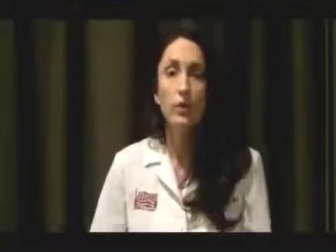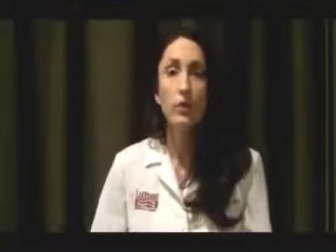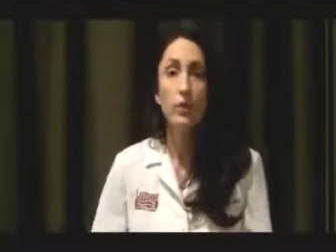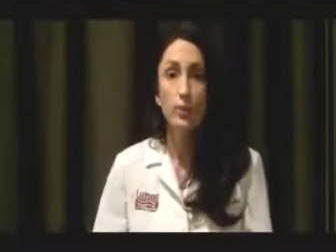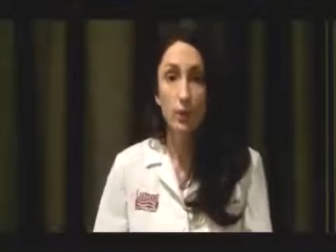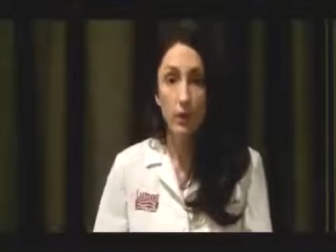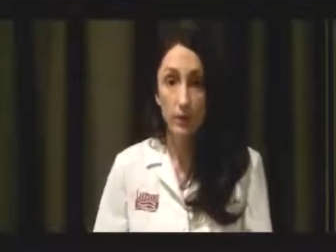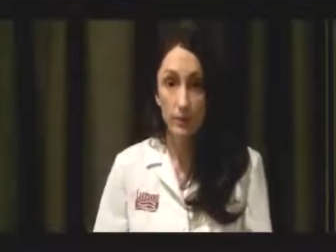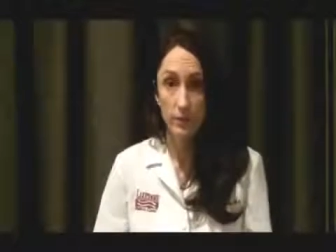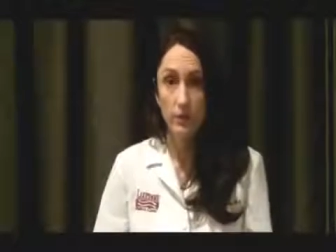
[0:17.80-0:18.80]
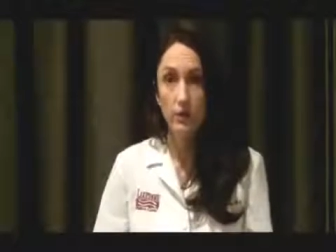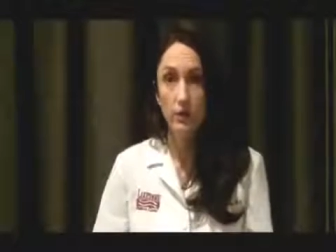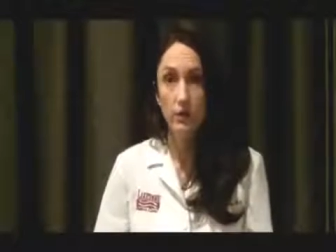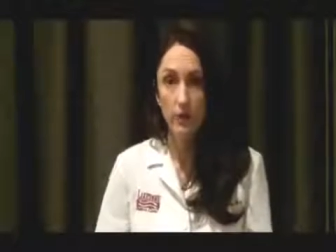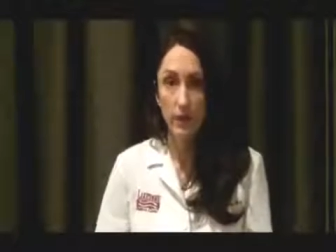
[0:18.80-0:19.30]
Pelvic organ prolapse
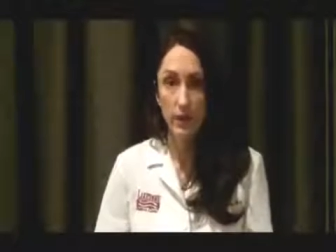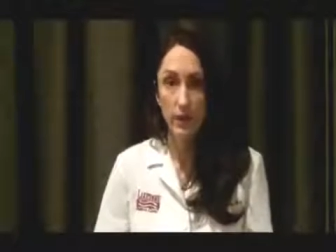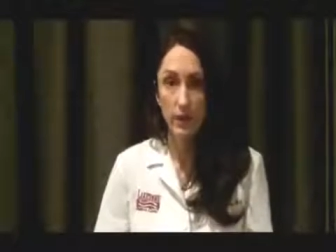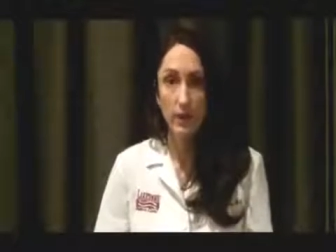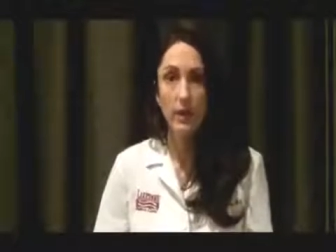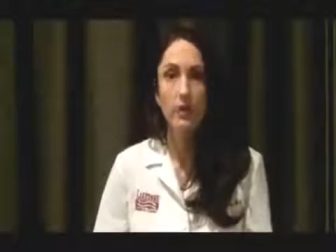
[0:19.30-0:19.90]
into the vagina